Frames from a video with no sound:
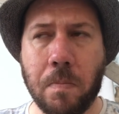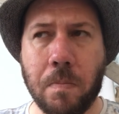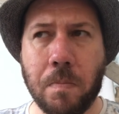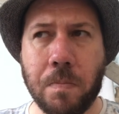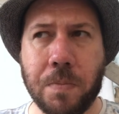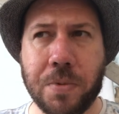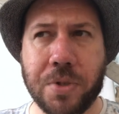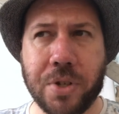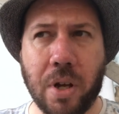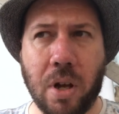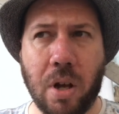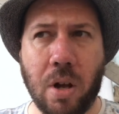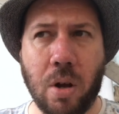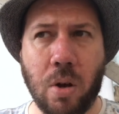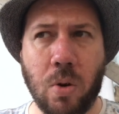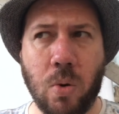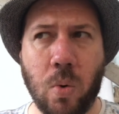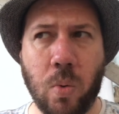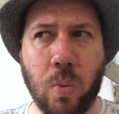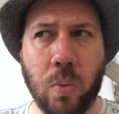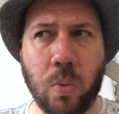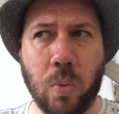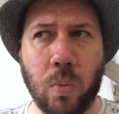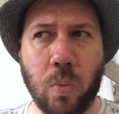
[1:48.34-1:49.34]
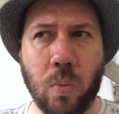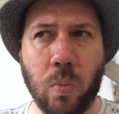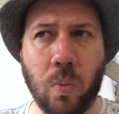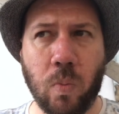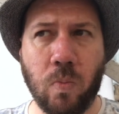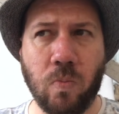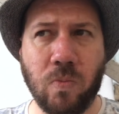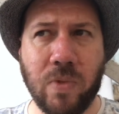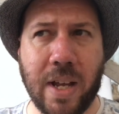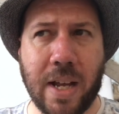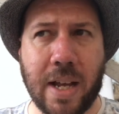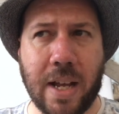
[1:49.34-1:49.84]

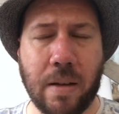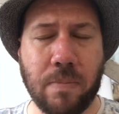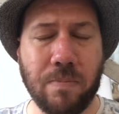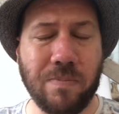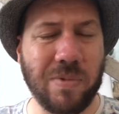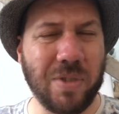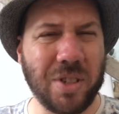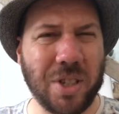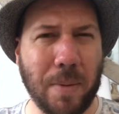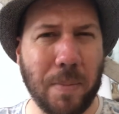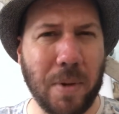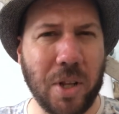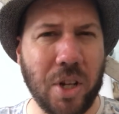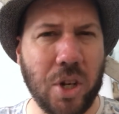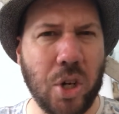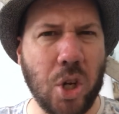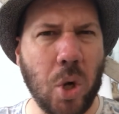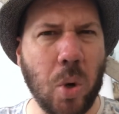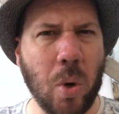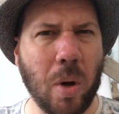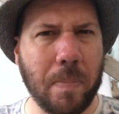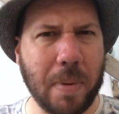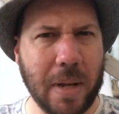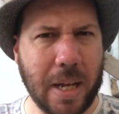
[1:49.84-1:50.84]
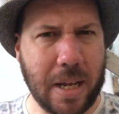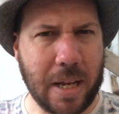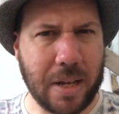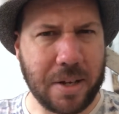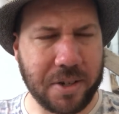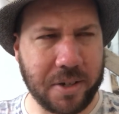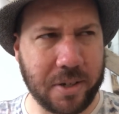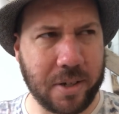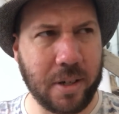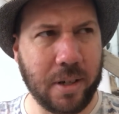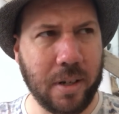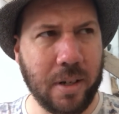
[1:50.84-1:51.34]
Some of the newer
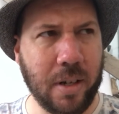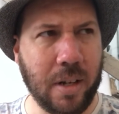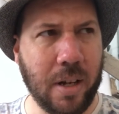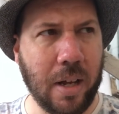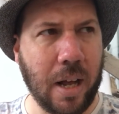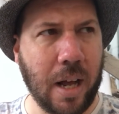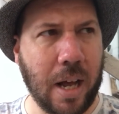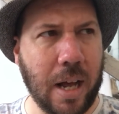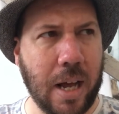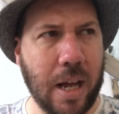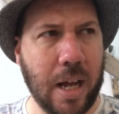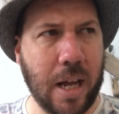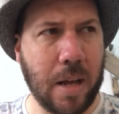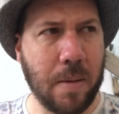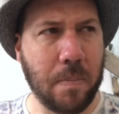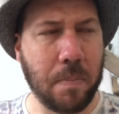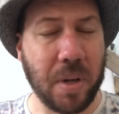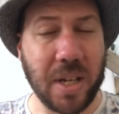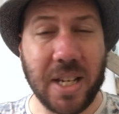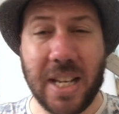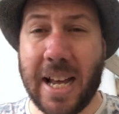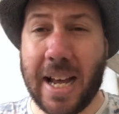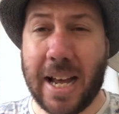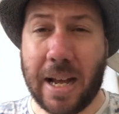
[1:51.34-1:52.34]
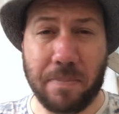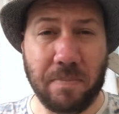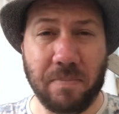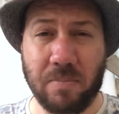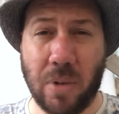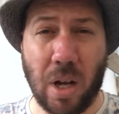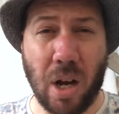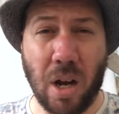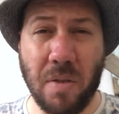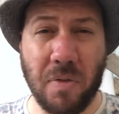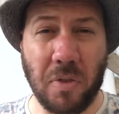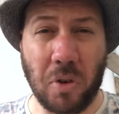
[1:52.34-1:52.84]
beers.
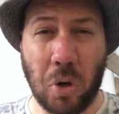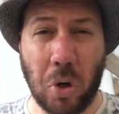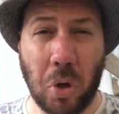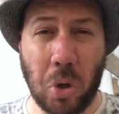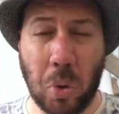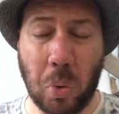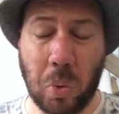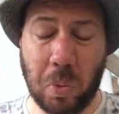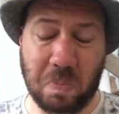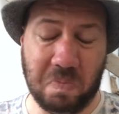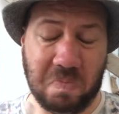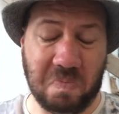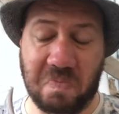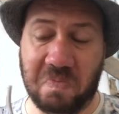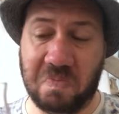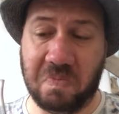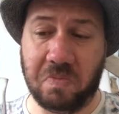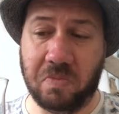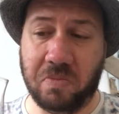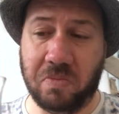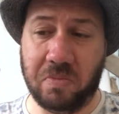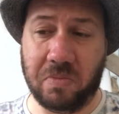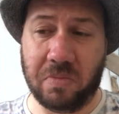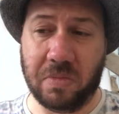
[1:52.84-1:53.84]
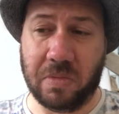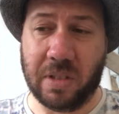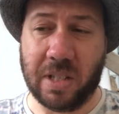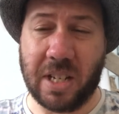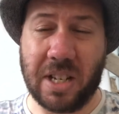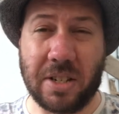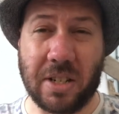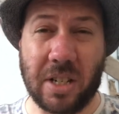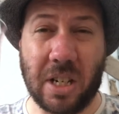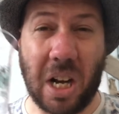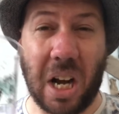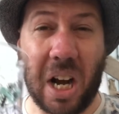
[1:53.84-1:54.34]
Overall,
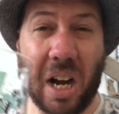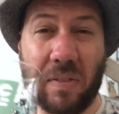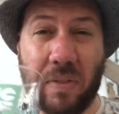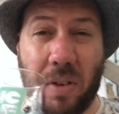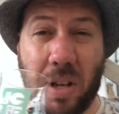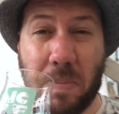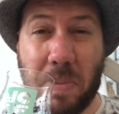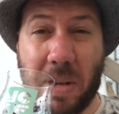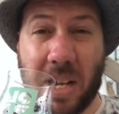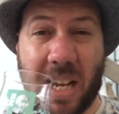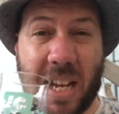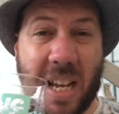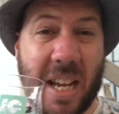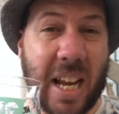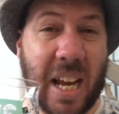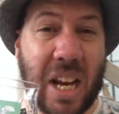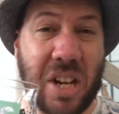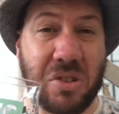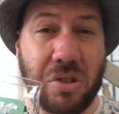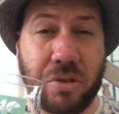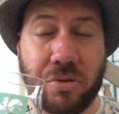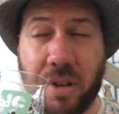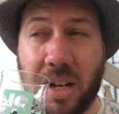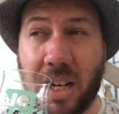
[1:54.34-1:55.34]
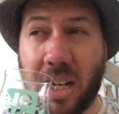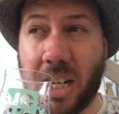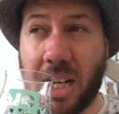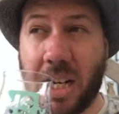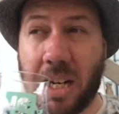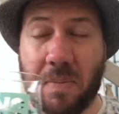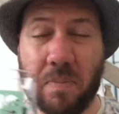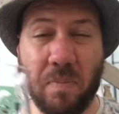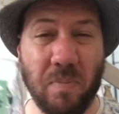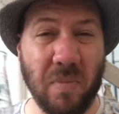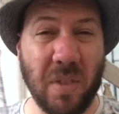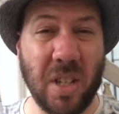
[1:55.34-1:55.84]
this is a lovely beer, easy
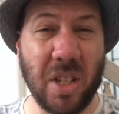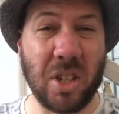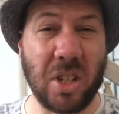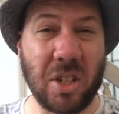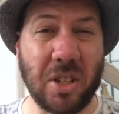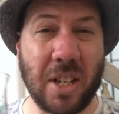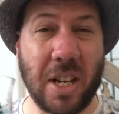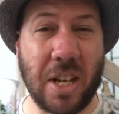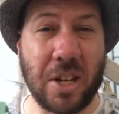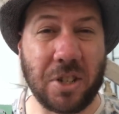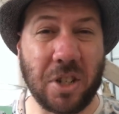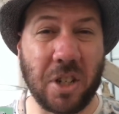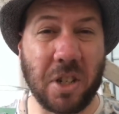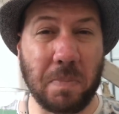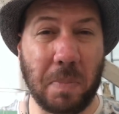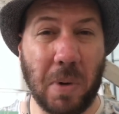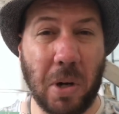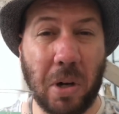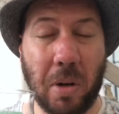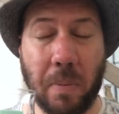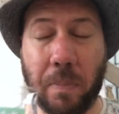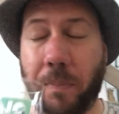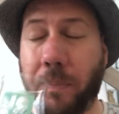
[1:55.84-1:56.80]
drinking, just hits the spot.